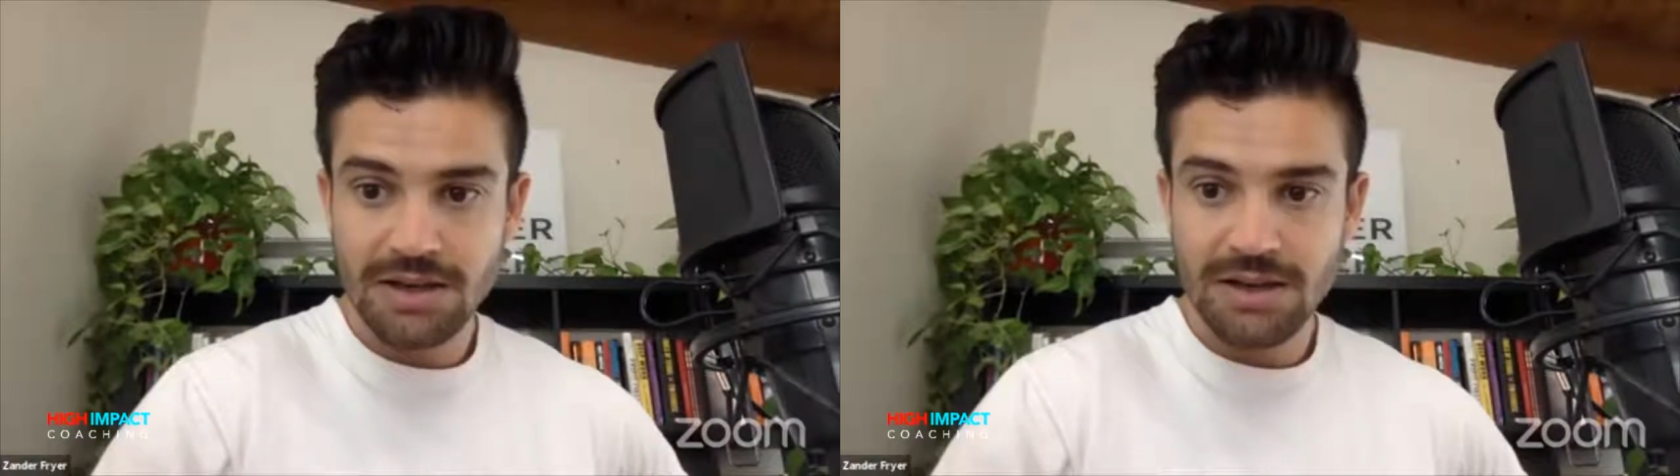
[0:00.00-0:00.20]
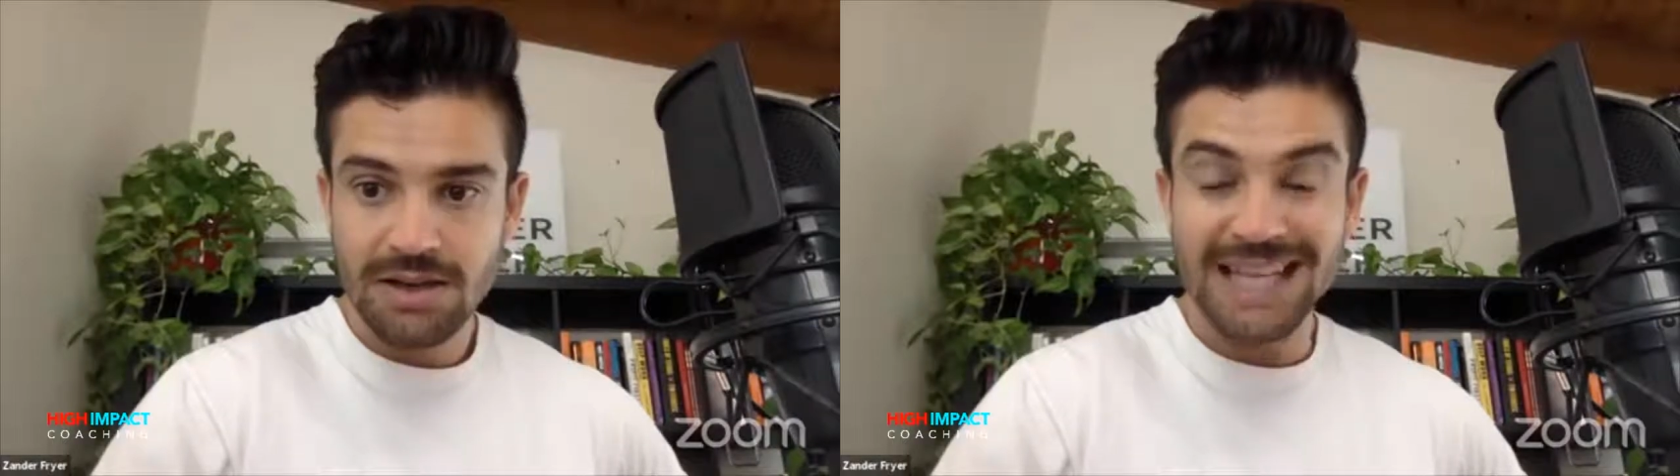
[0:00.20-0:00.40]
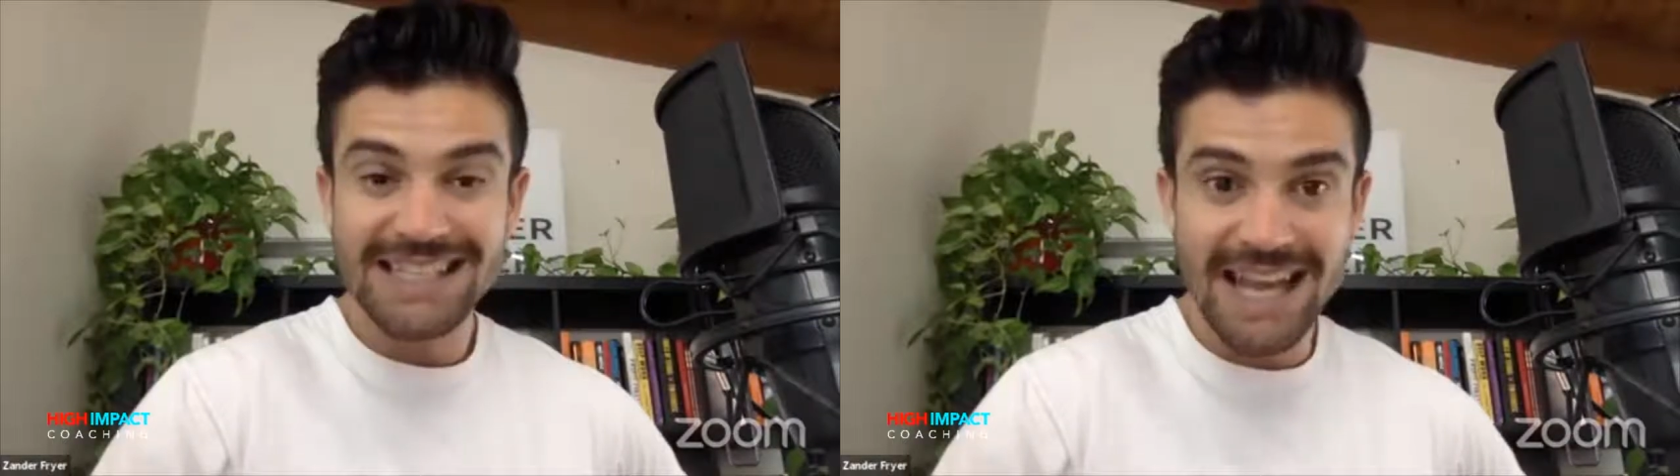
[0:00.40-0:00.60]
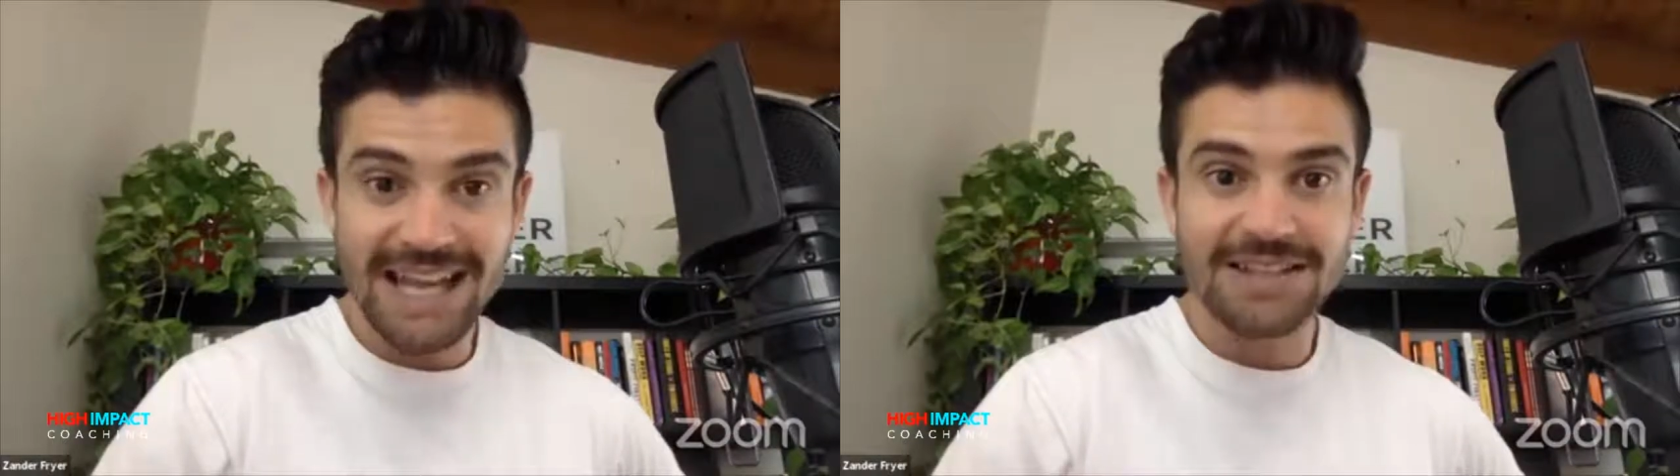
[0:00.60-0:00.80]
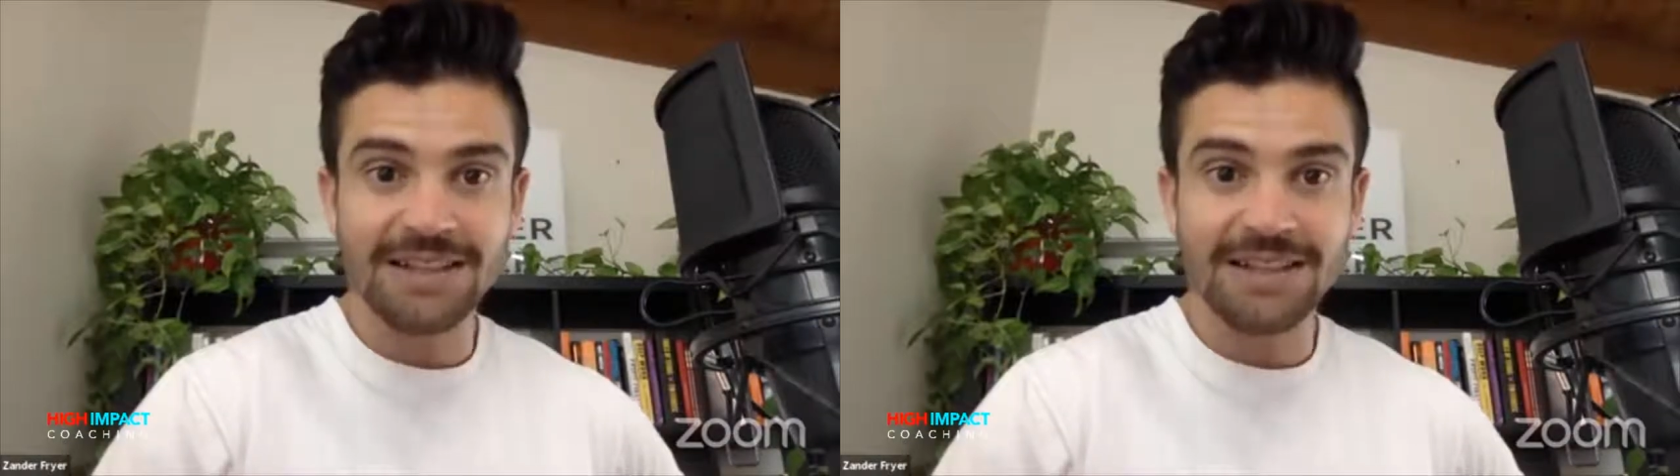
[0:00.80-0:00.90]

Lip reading: It takes a